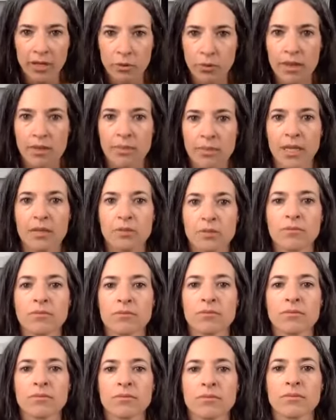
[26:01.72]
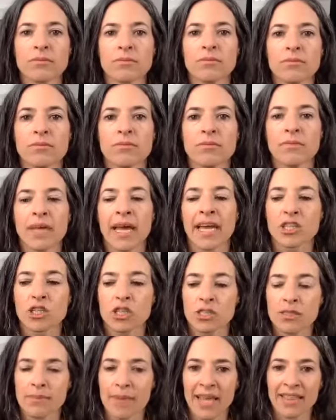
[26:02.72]
with me, and
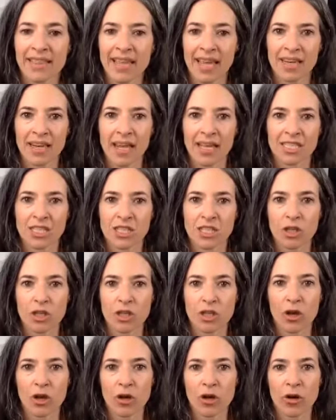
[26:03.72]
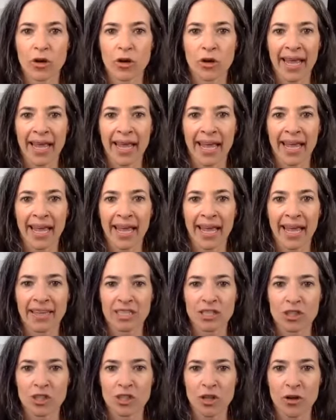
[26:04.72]
just make that nice slow hand, and they can
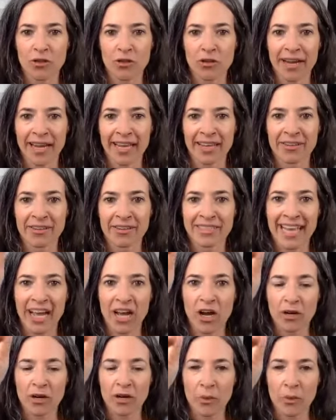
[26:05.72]
slow their hand down.